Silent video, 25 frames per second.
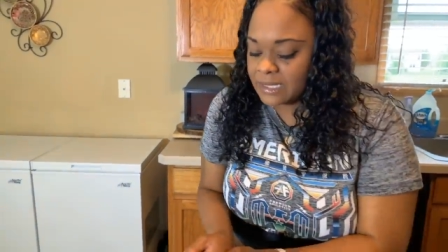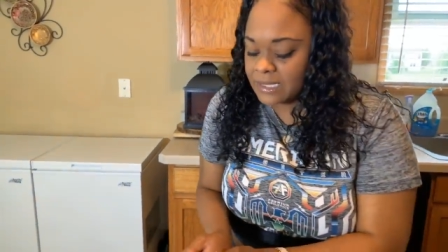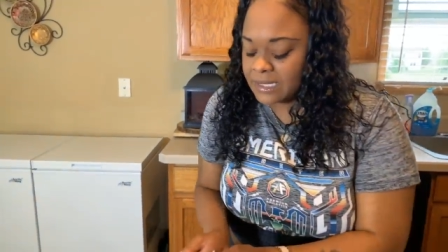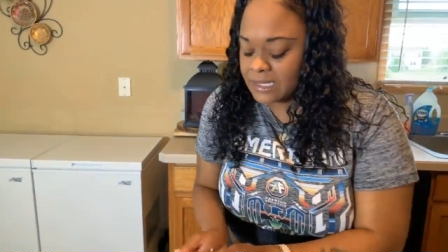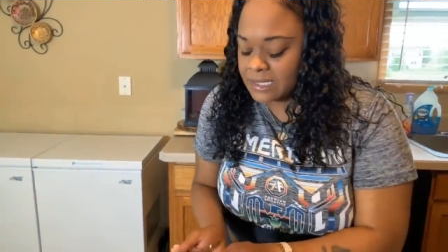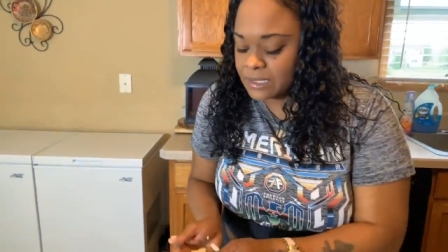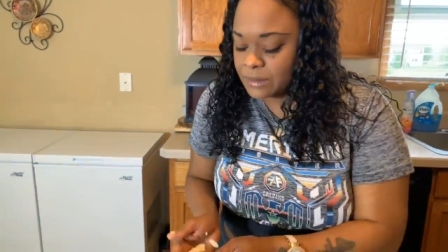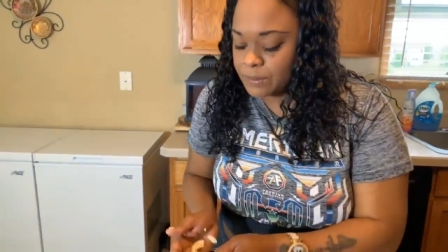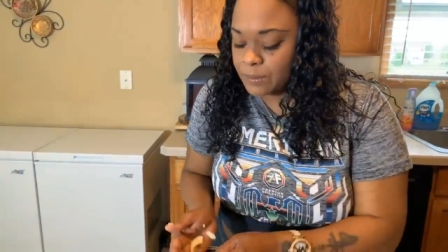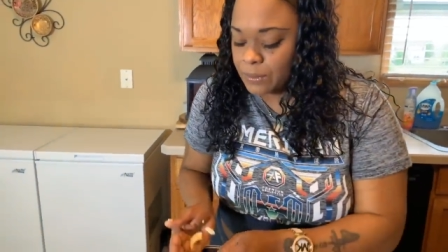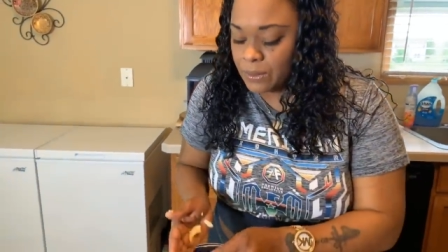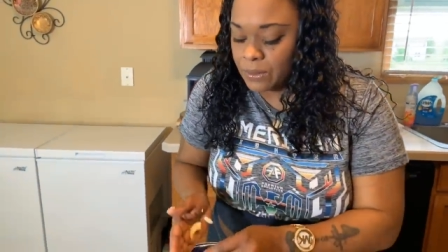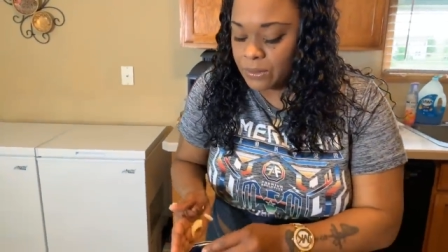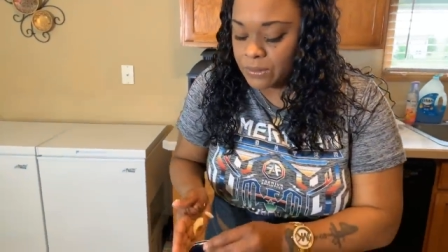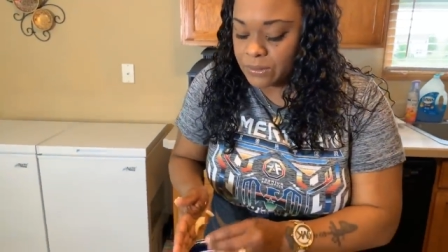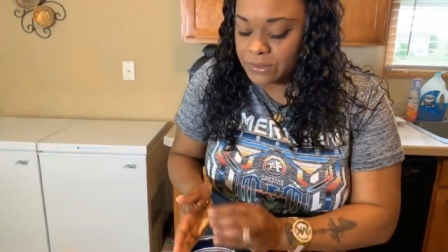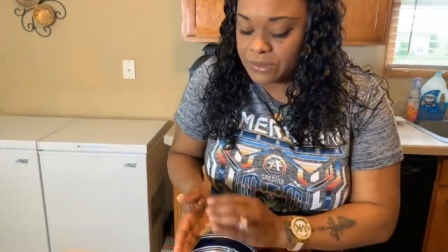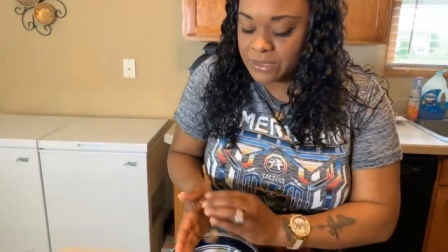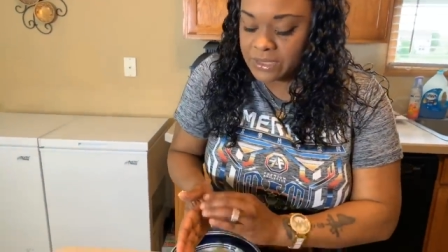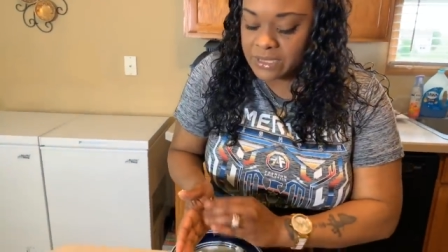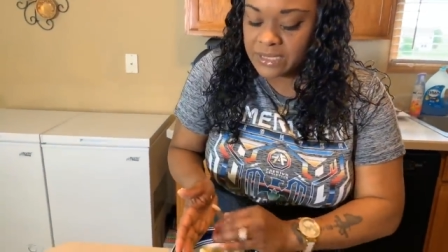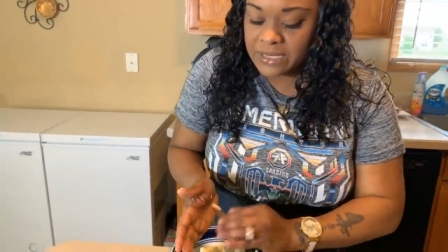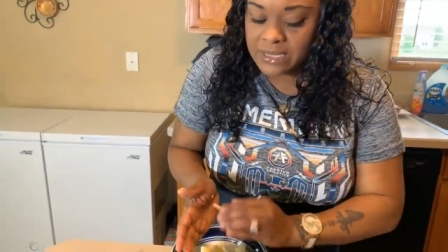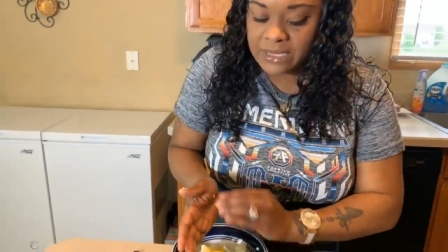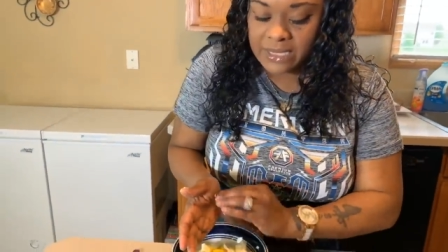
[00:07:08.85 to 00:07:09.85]
this bowl
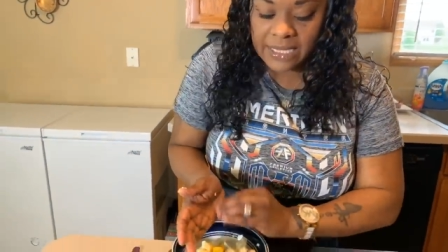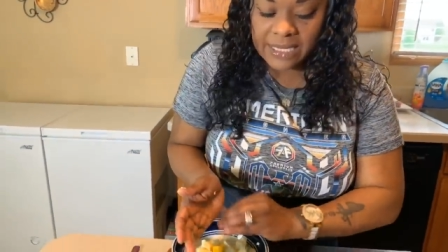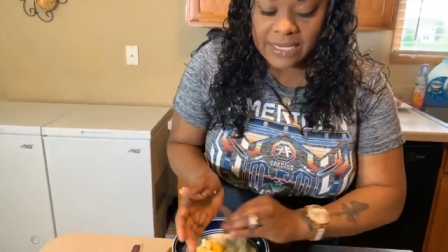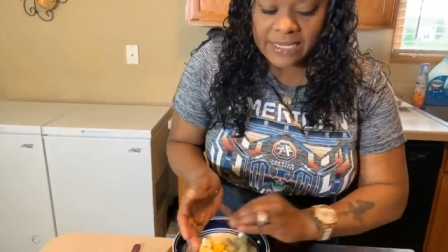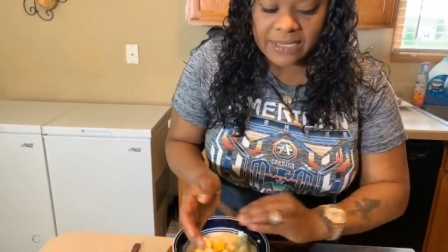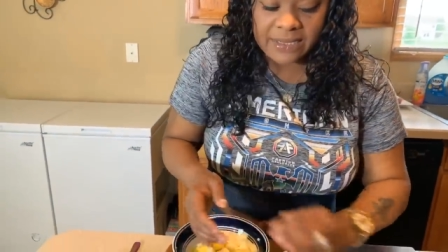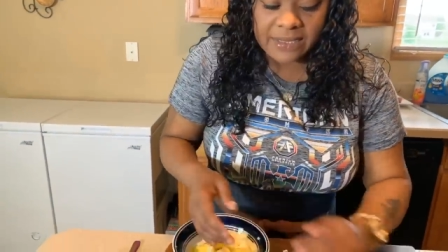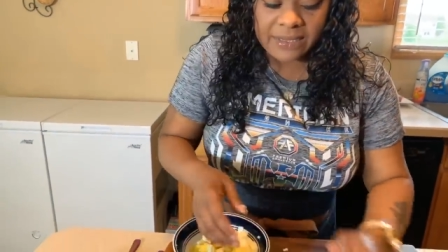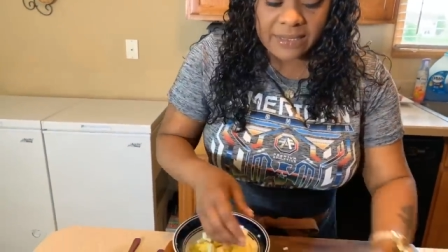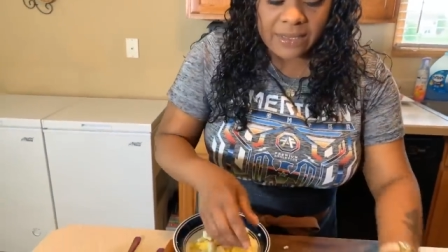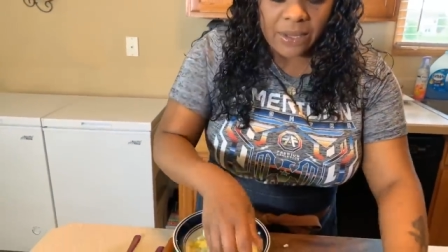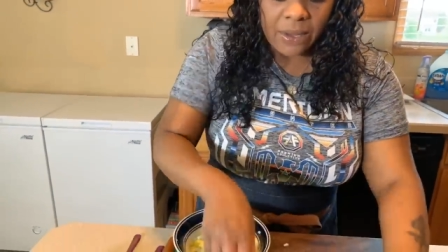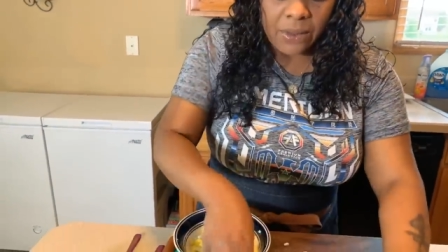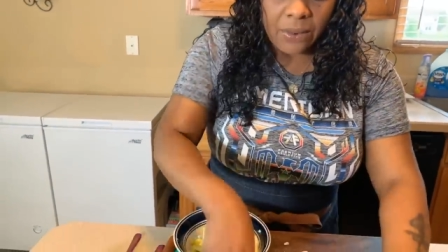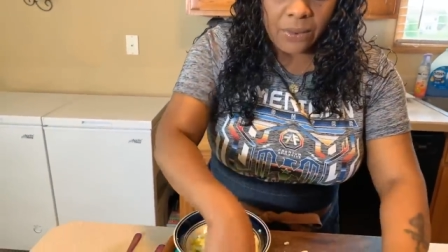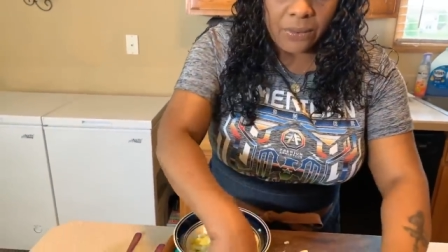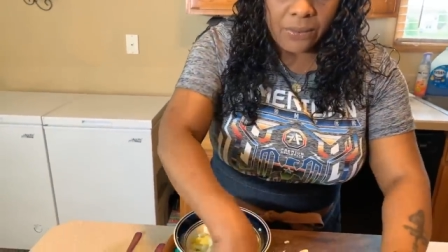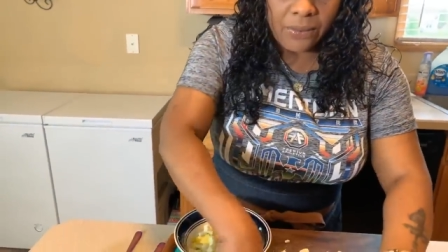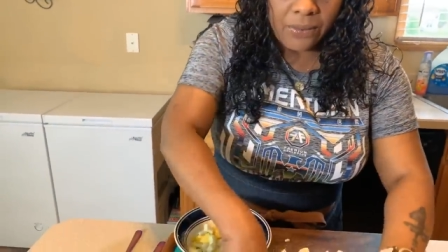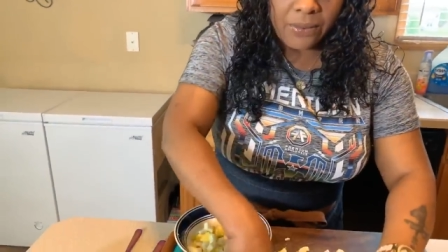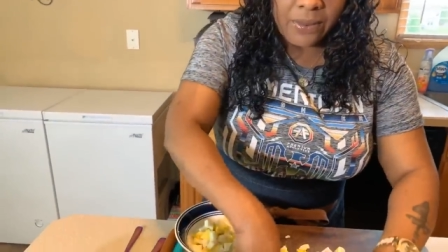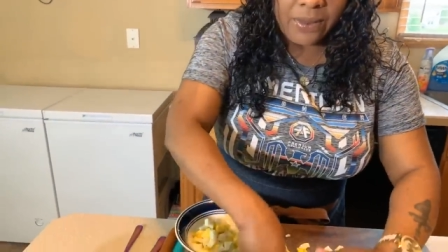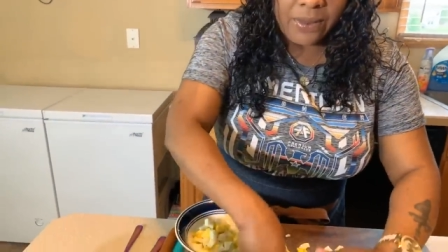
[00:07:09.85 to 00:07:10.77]
just like so.